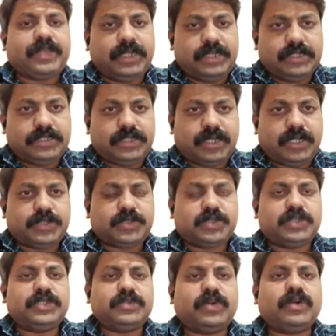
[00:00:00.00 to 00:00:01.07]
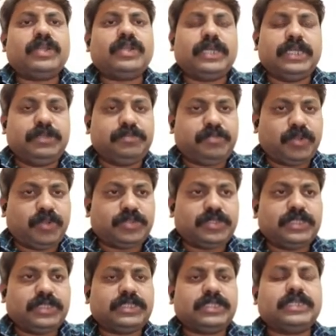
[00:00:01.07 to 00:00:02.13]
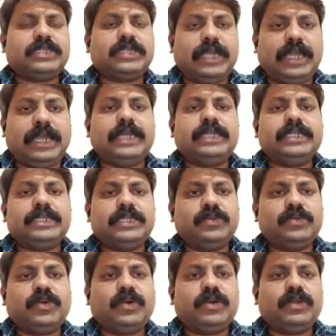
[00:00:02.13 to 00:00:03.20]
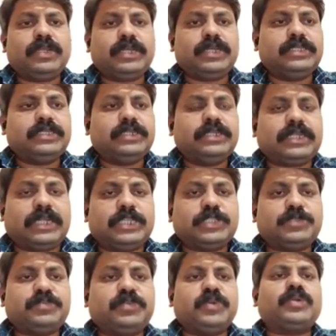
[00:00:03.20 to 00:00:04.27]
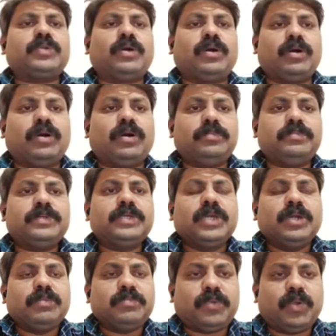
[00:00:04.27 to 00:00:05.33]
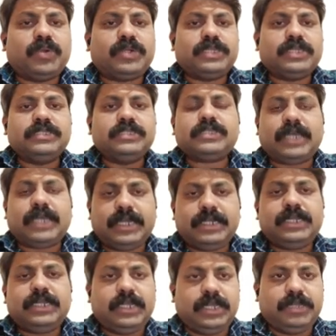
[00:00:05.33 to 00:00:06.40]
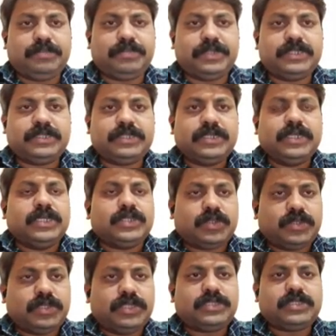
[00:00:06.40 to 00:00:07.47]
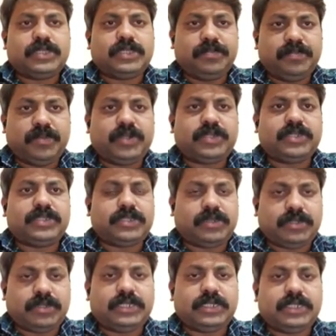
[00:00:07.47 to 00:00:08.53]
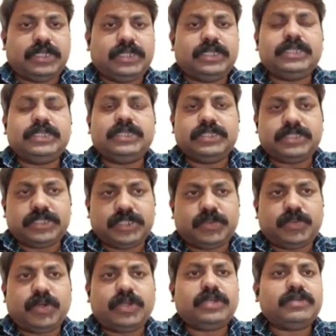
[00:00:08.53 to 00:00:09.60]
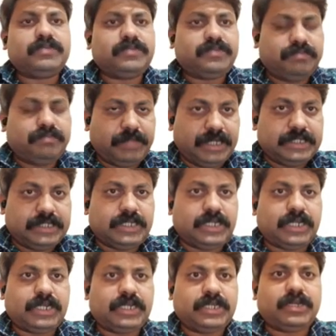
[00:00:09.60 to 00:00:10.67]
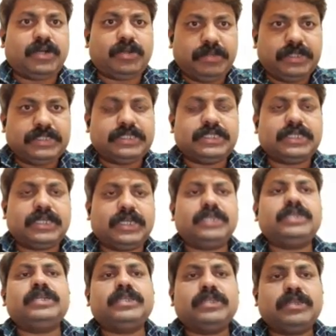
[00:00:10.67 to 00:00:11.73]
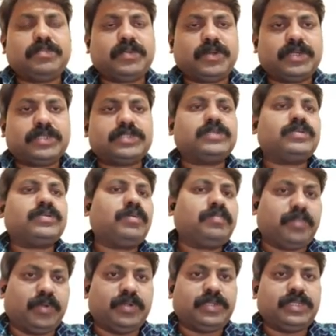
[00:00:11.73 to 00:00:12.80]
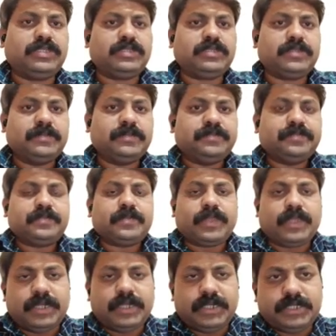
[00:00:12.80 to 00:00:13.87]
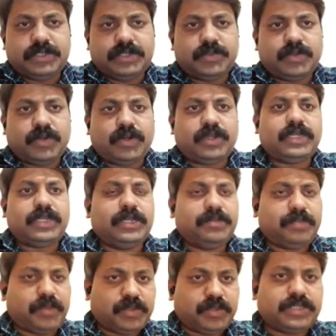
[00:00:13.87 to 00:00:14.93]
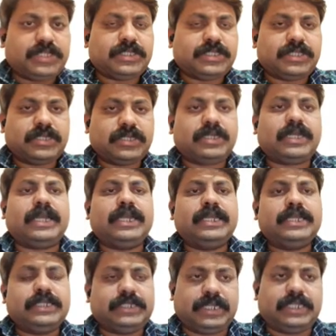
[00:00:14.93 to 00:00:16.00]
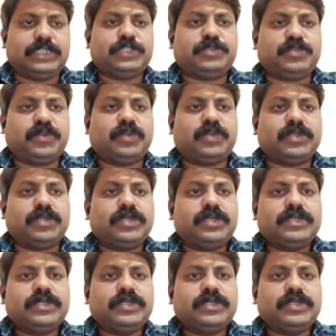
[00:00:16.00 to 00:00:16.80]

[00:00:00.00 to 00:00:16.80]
It is also involved in processing and involved in the transport of proteins and lipids. So this important organelle is involved majorly or basically in the production of proteins. It is involved in processing and transport.